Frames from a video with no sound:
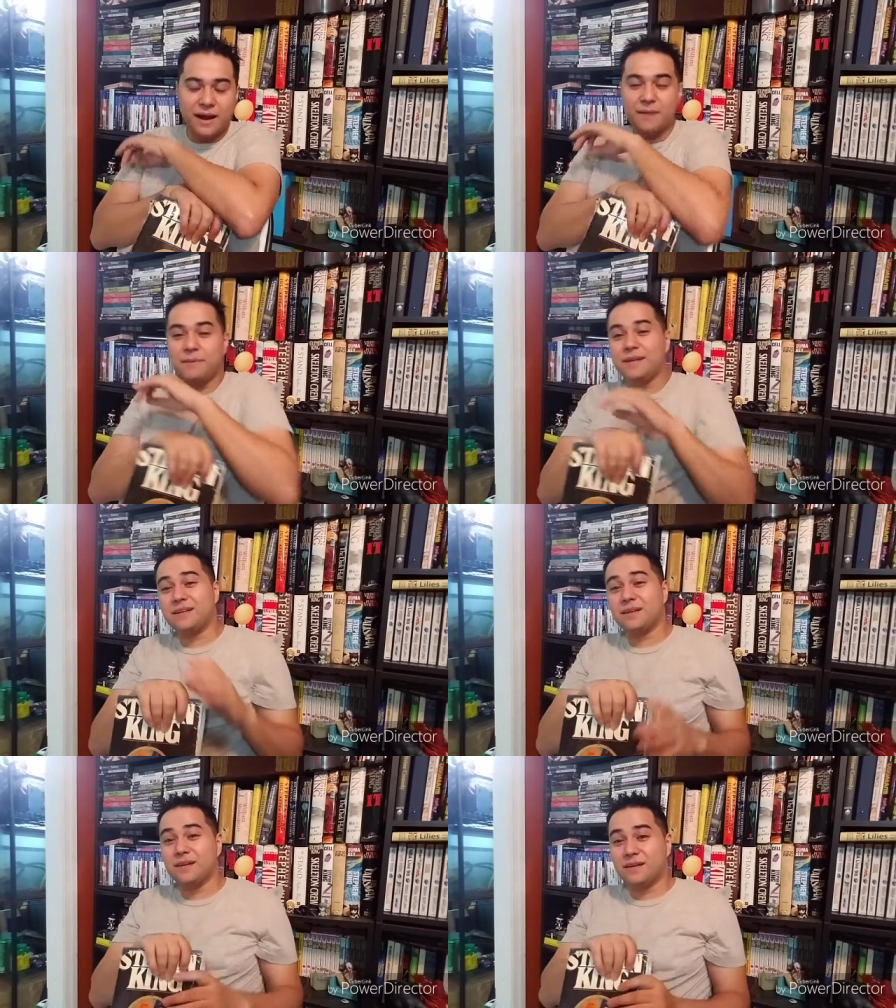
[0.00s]
I
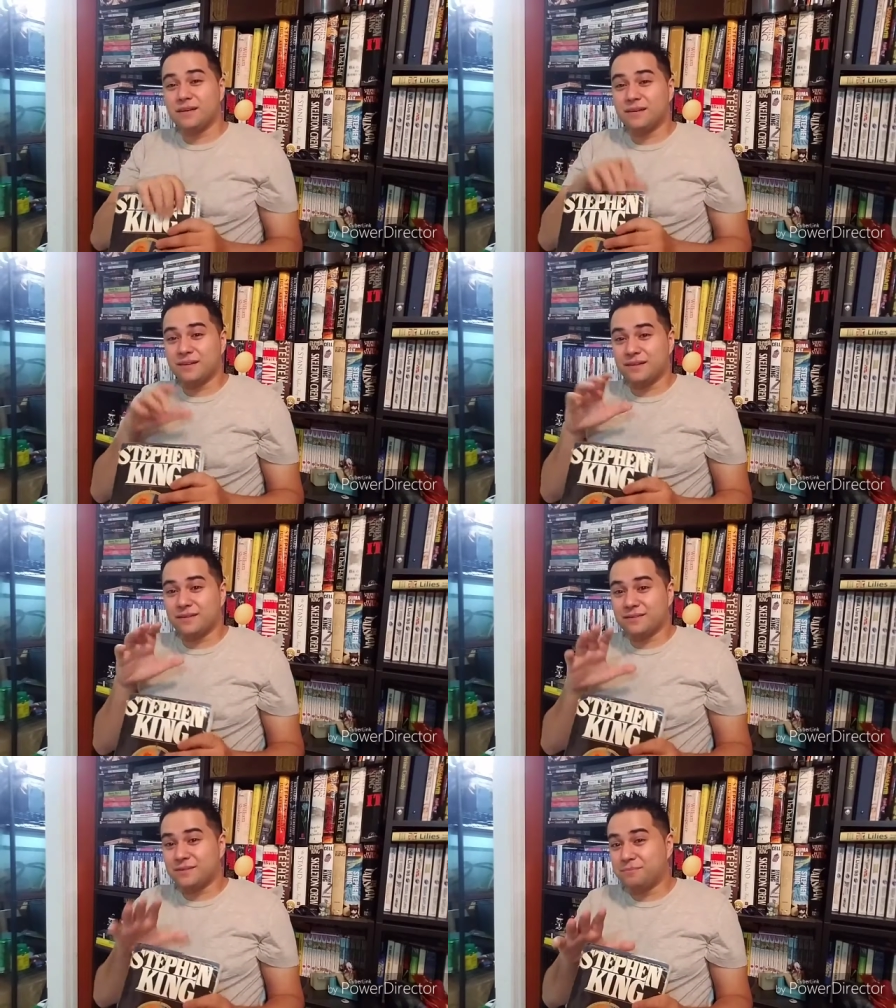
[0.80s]
mean,
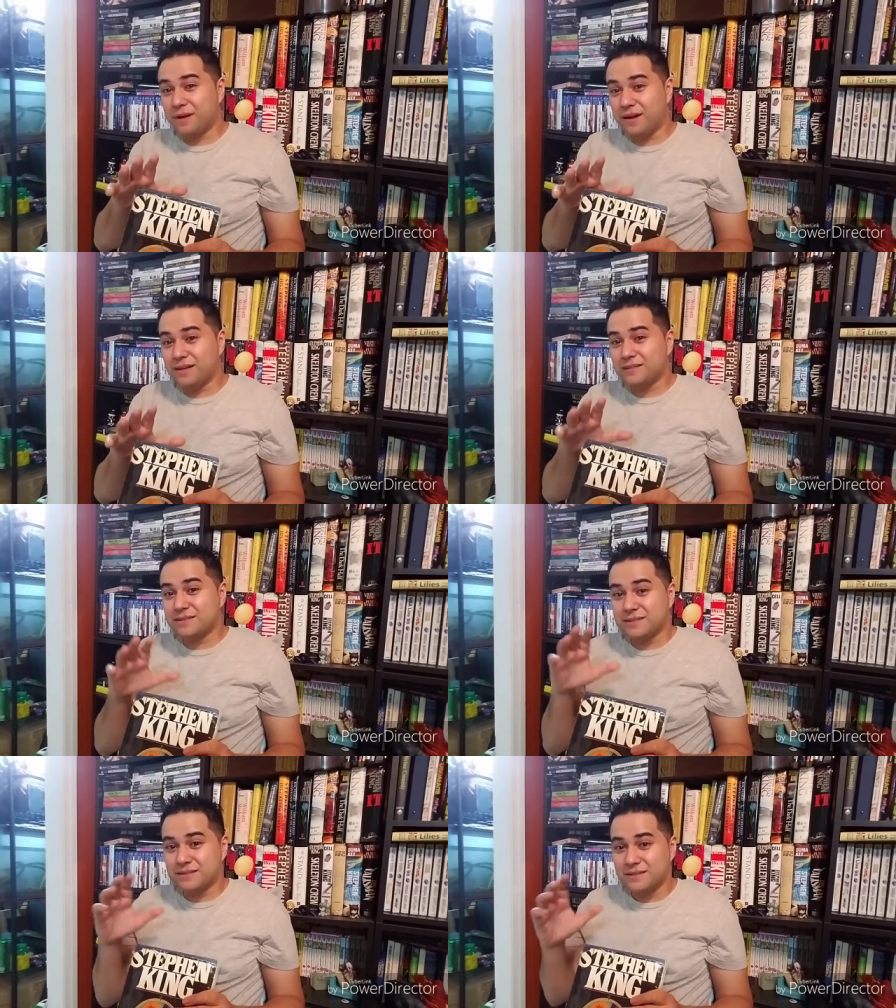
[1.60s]
to be
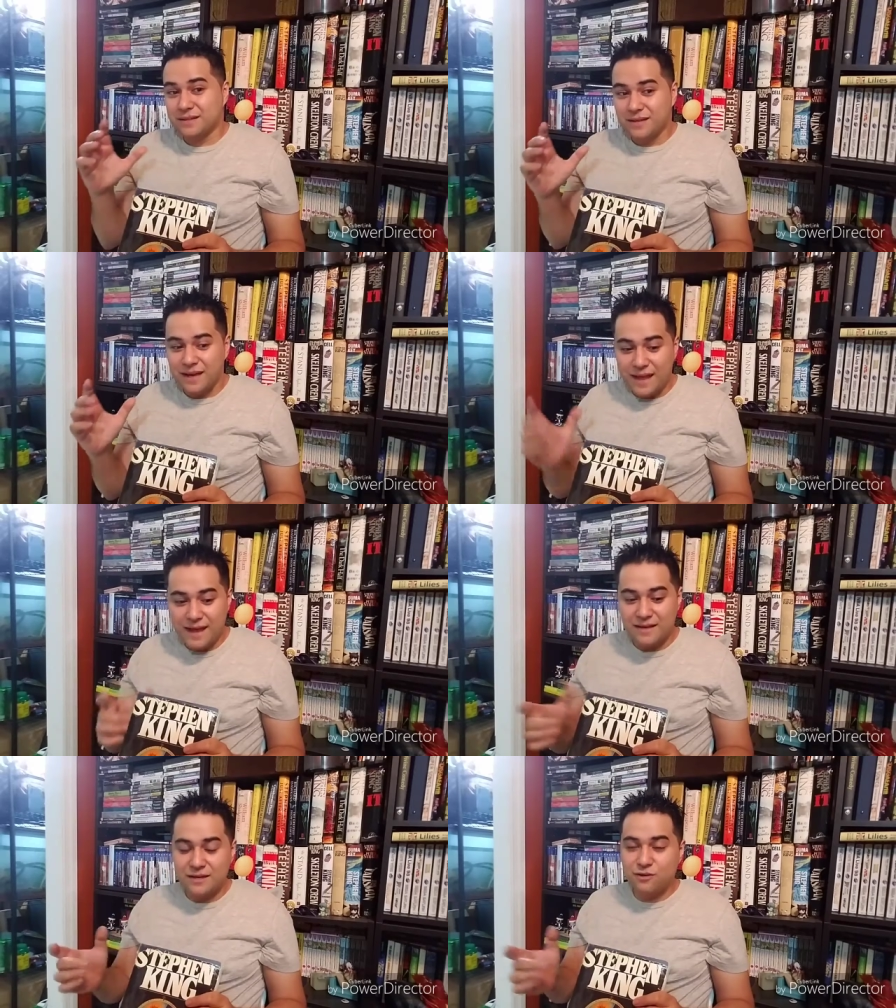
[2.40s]
honest,
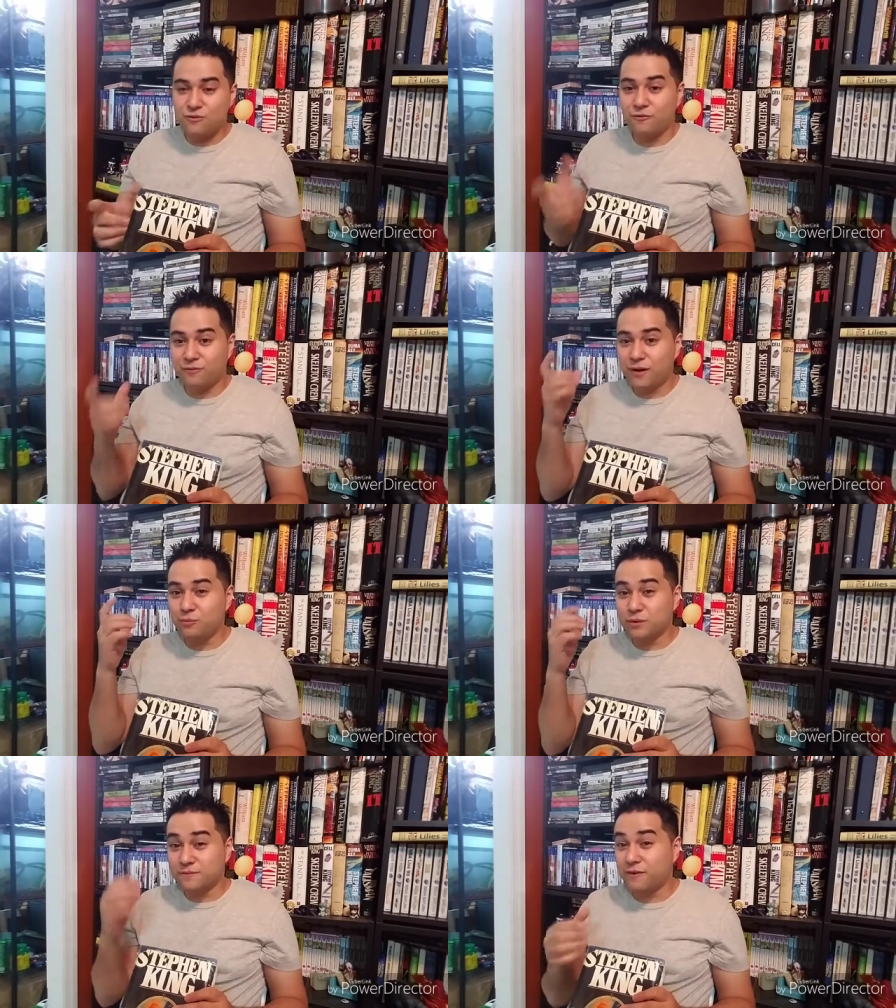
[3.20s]
Andy Dufresne
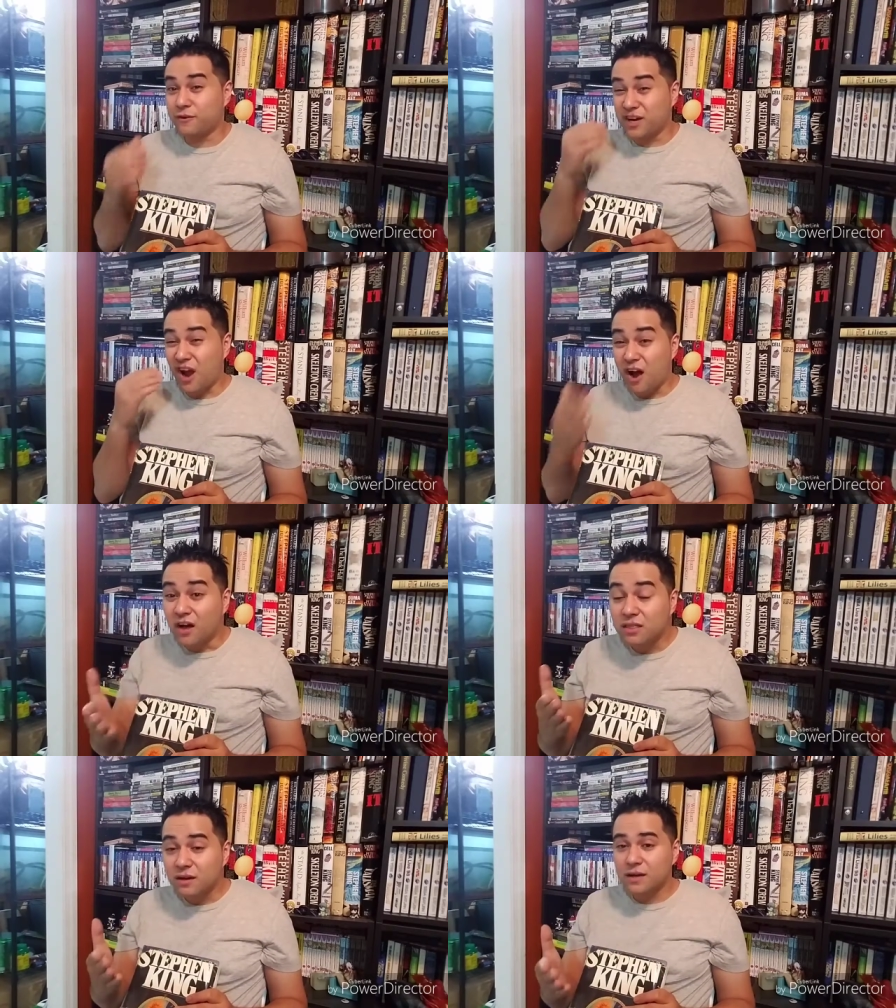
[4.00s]
was very
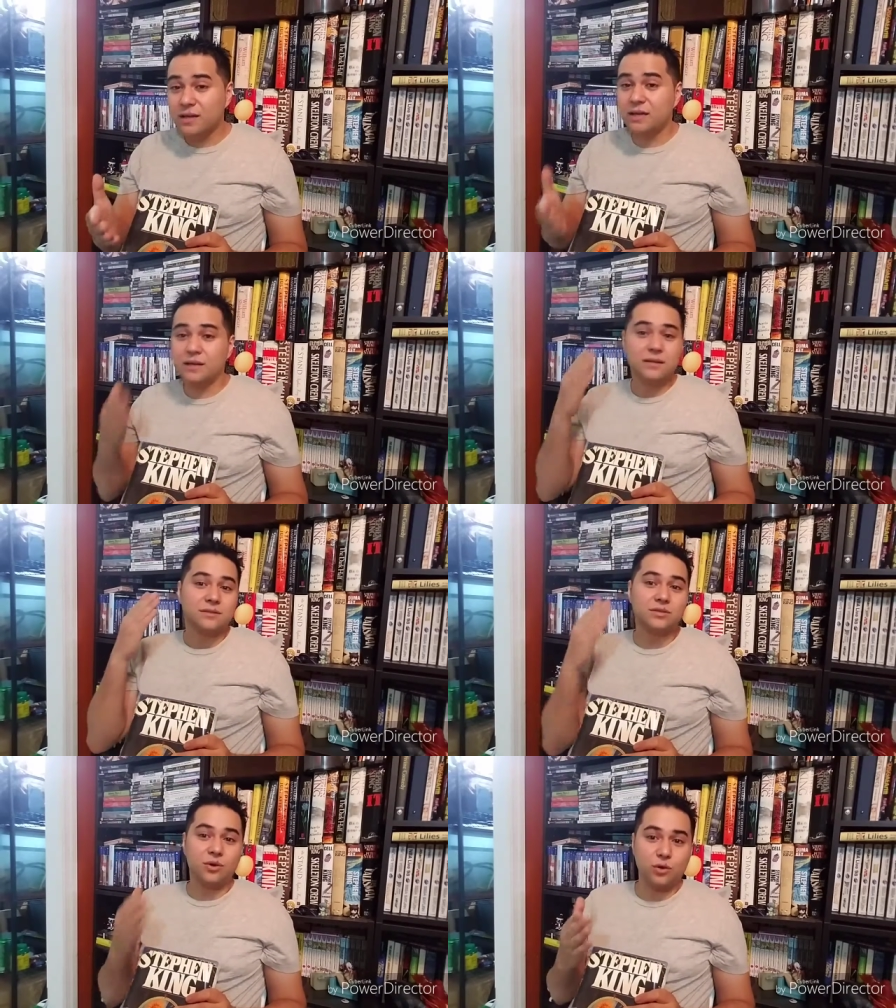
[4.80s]
unlucky
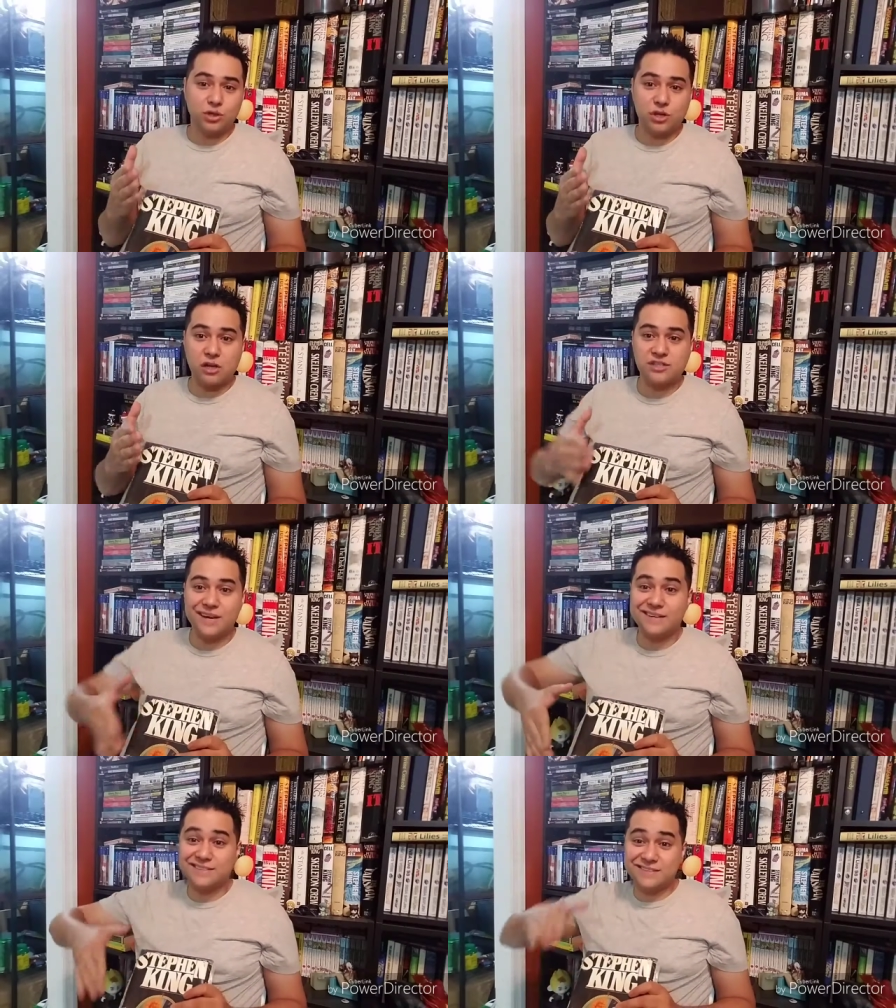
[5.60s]
to go to
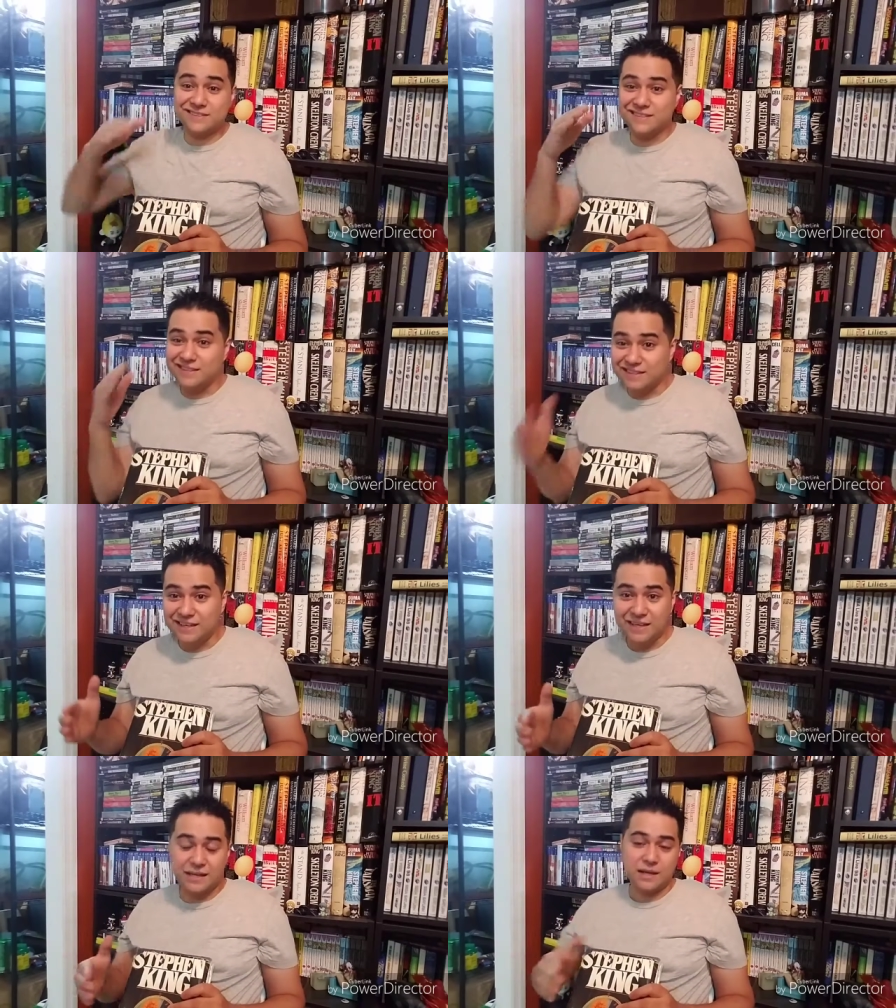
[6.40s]
Shawshank since he
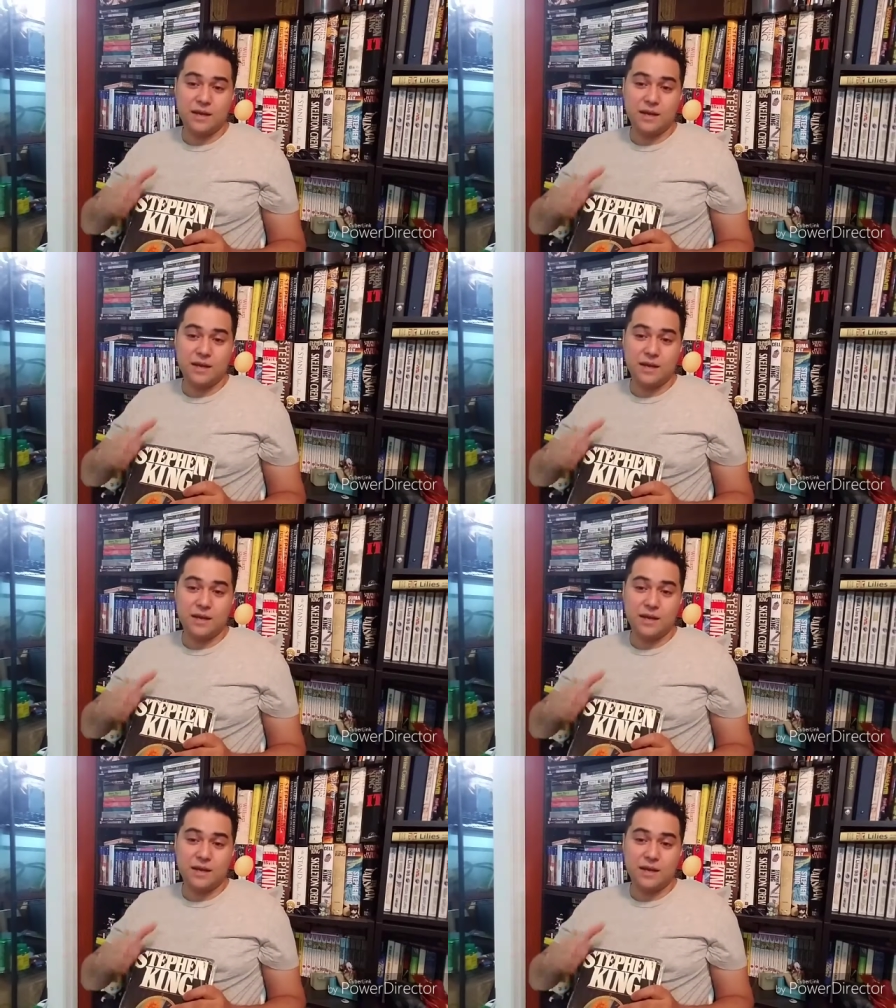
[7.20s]
didn't